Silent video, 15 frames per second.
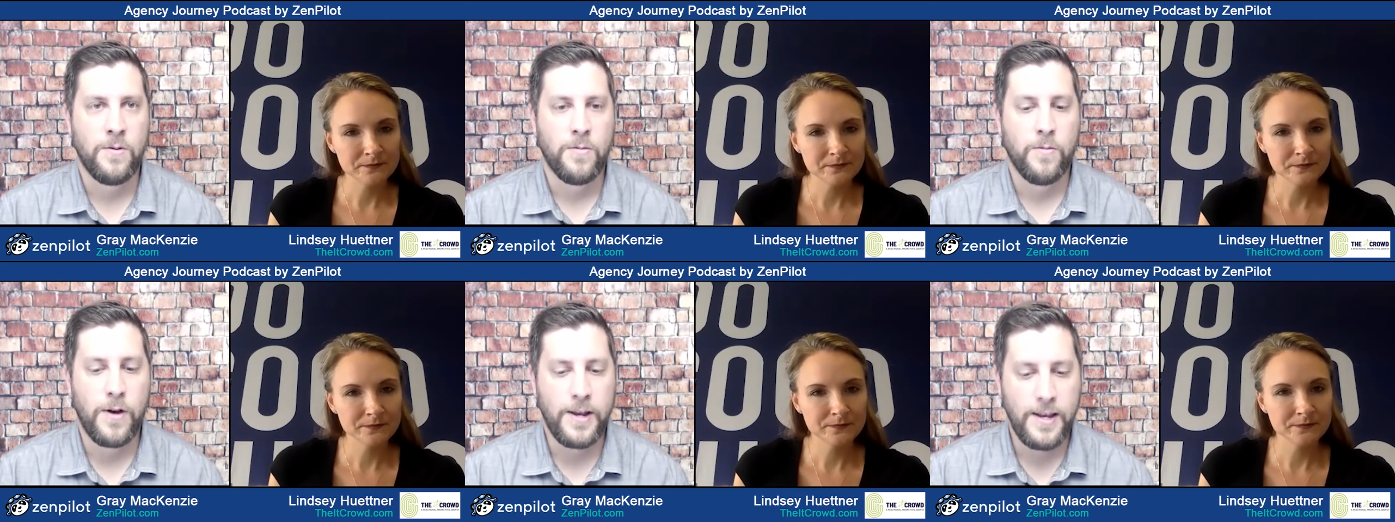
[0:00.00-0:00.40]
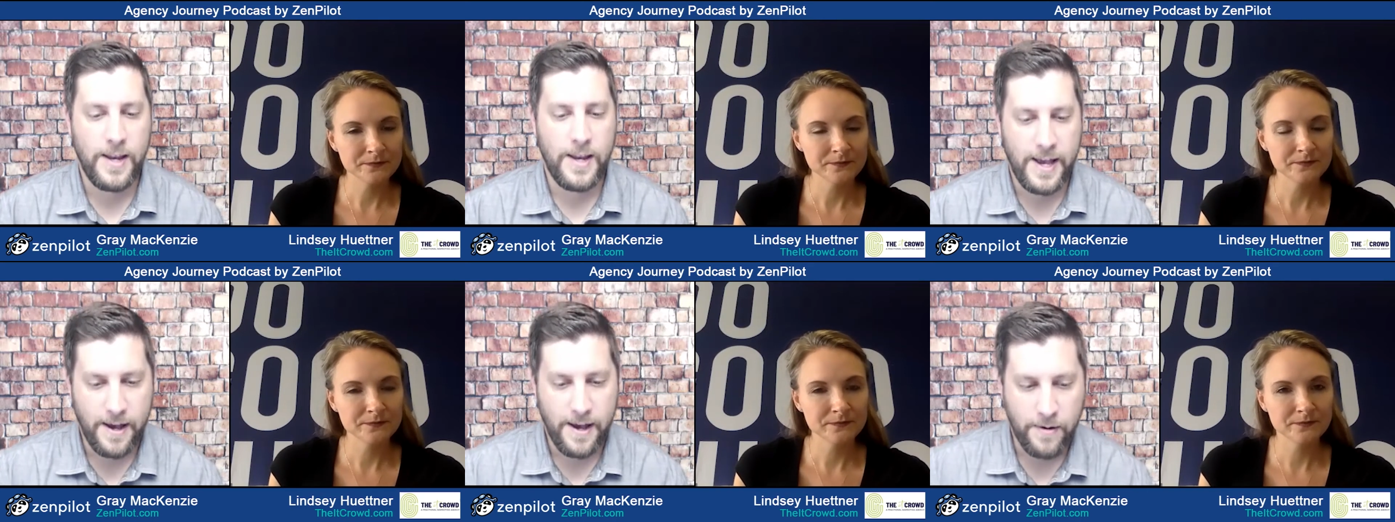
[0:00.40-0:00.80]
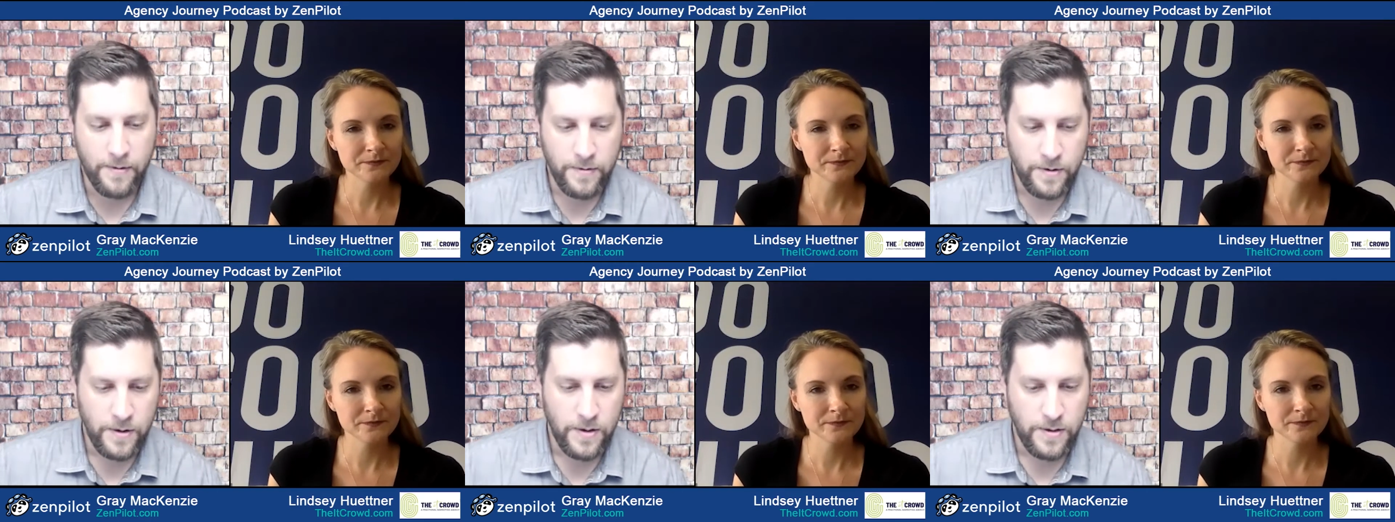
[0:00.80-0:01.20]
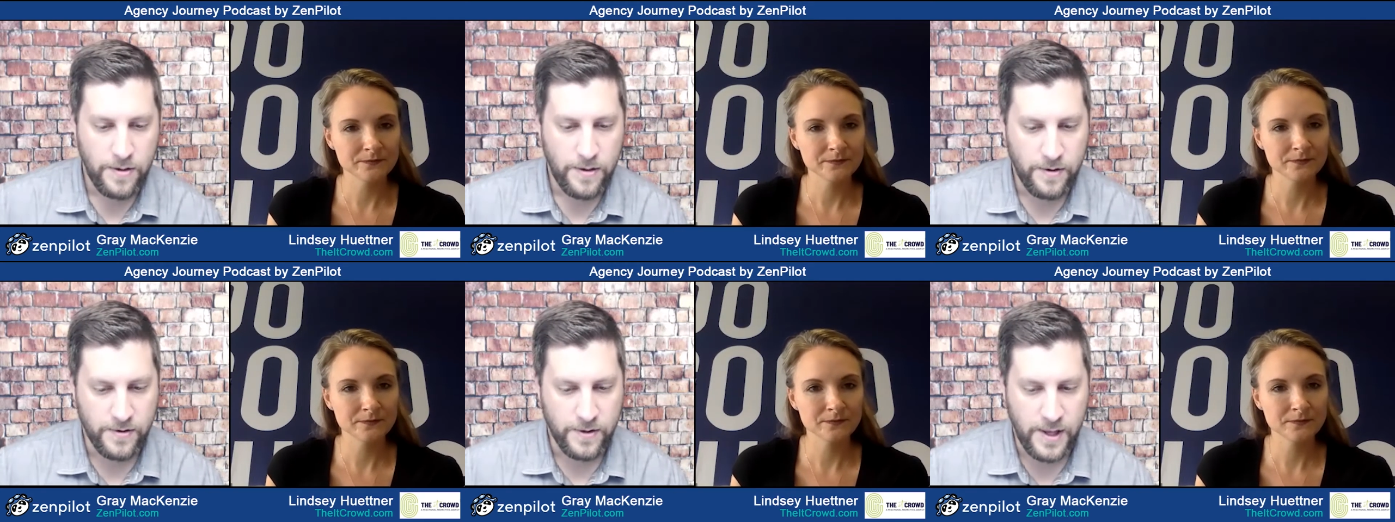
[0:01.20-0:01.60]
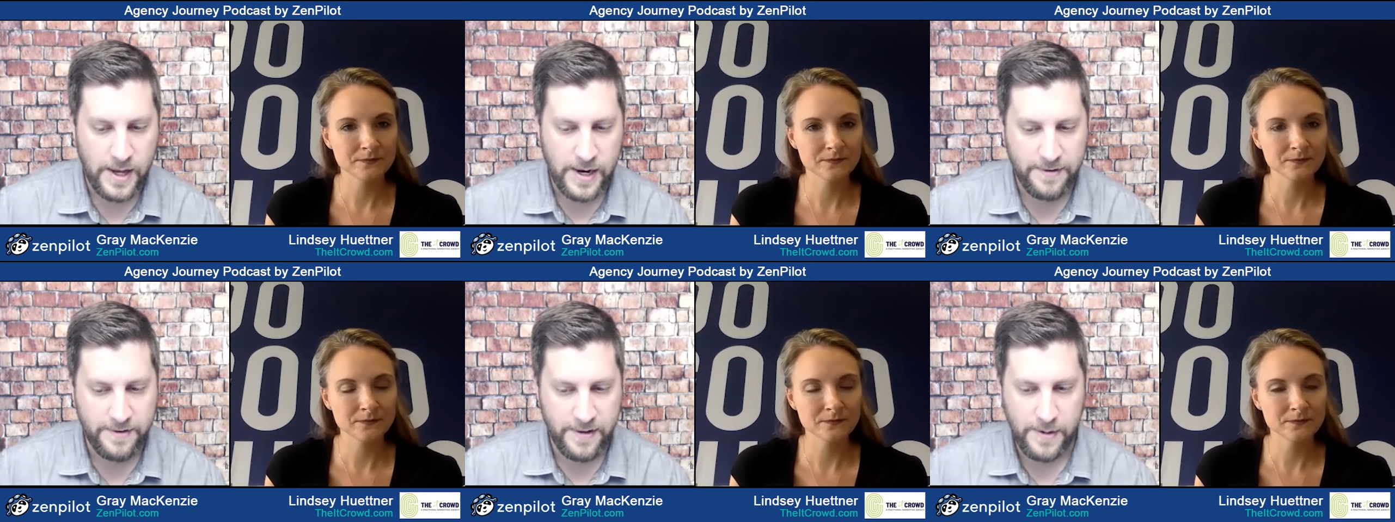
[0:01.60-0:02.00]
Speaker 1: right now there's a
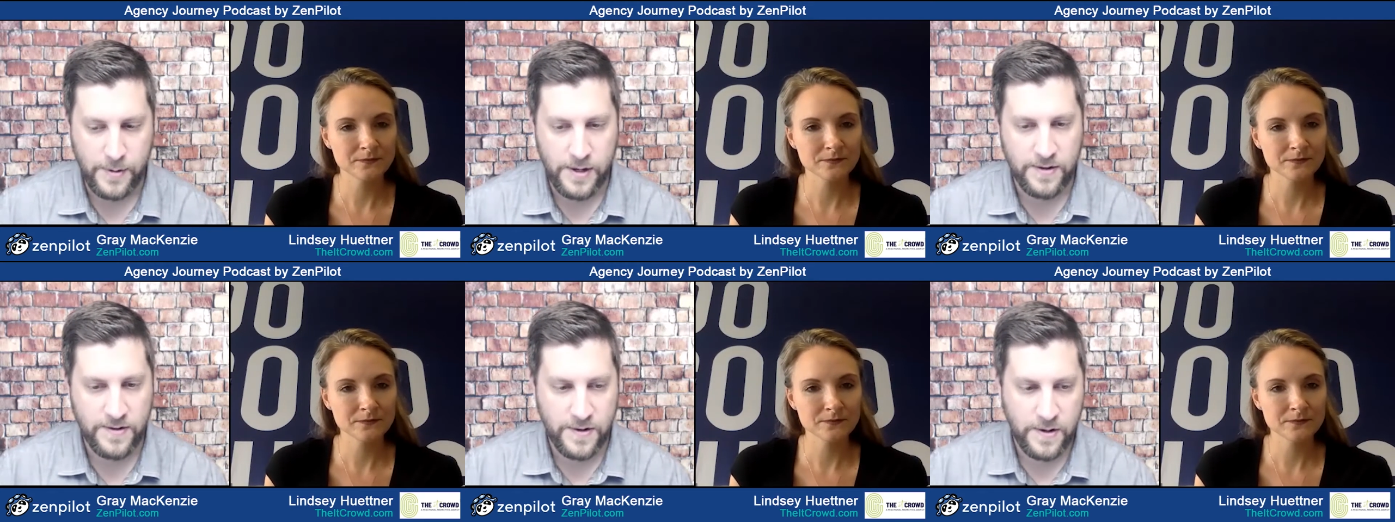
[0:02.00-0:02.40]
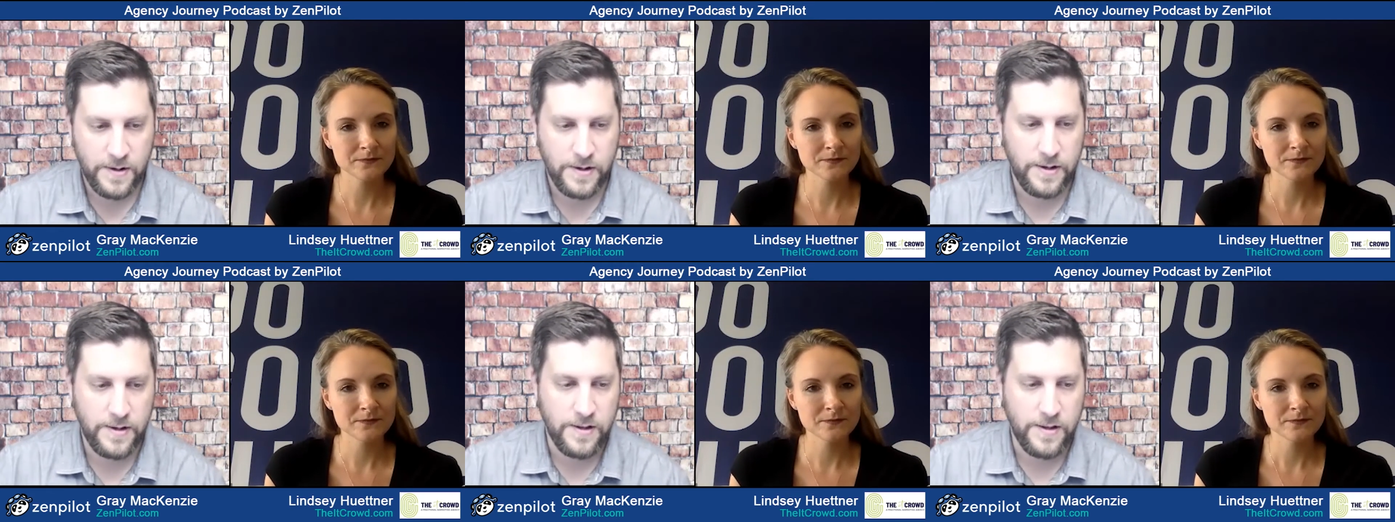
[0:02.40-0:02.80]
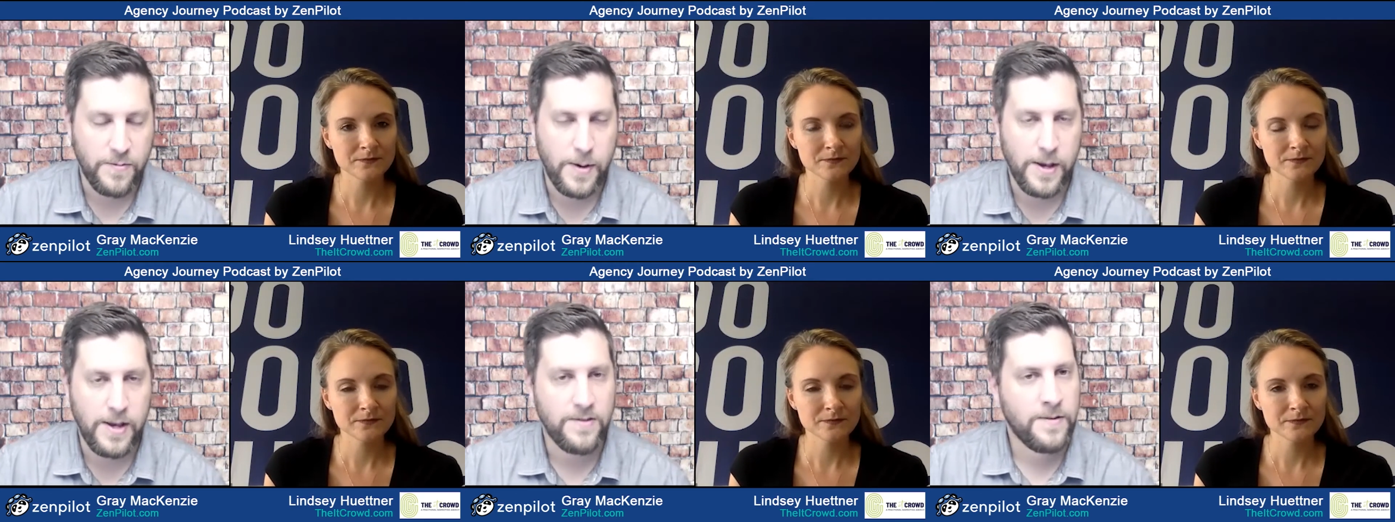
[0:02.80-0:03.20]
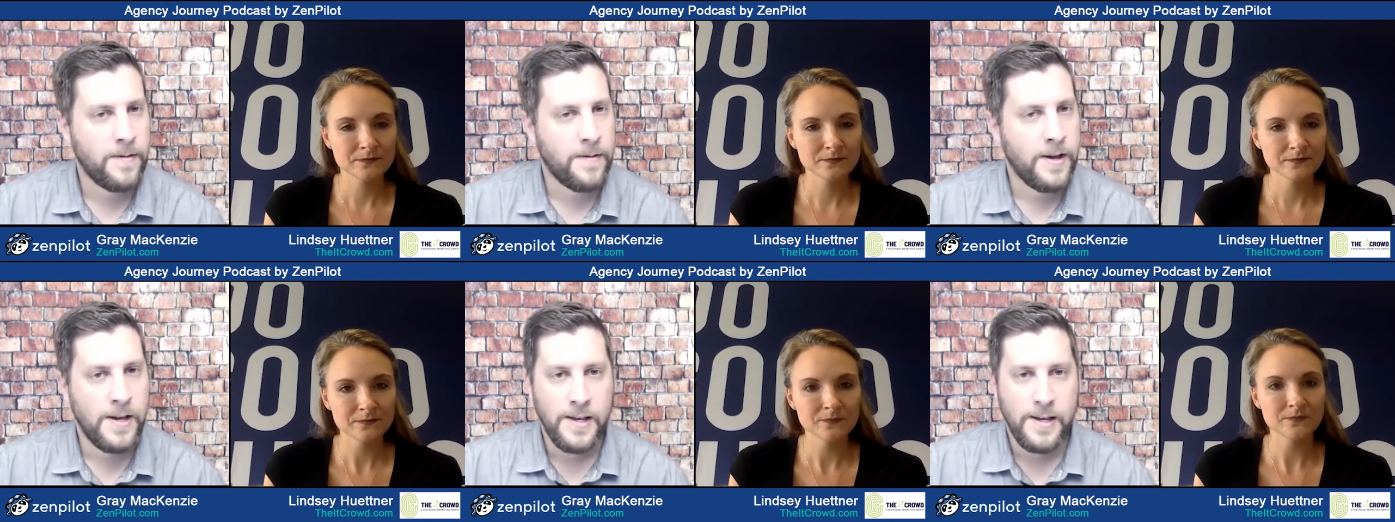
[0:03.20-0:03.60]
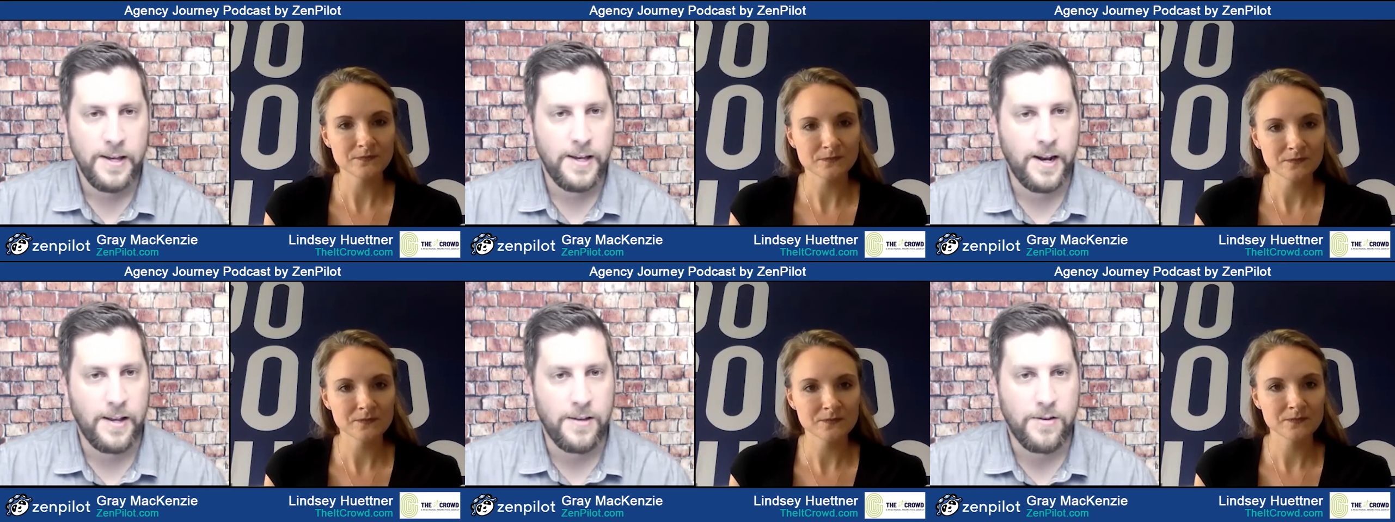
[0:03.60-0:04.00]
lot of sameness in the space,
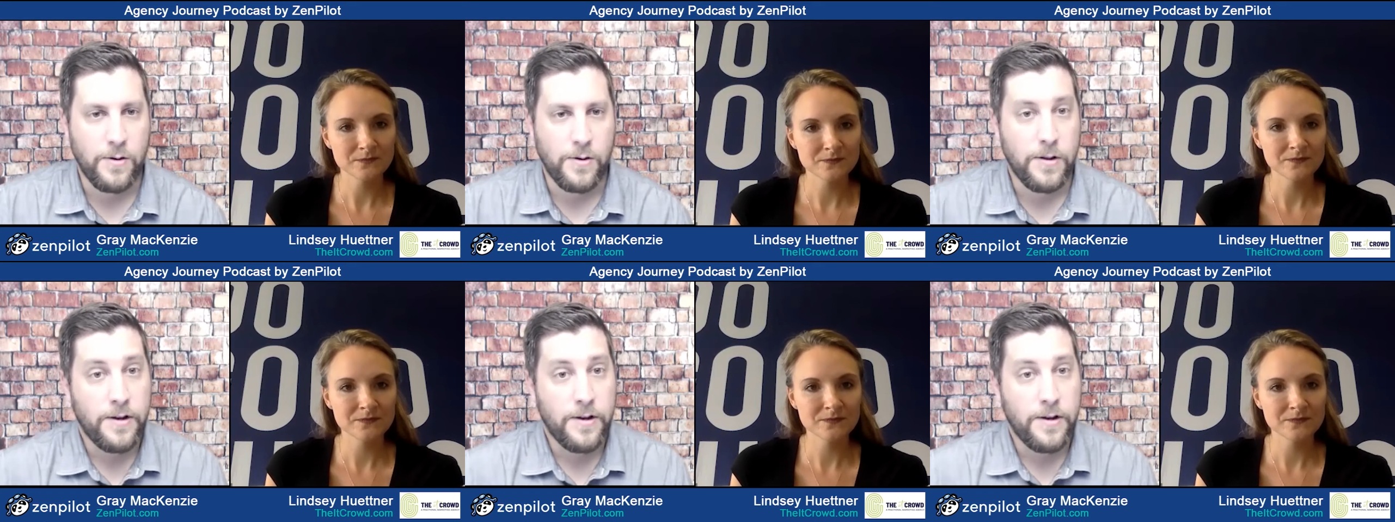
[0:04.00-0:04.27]
and I totally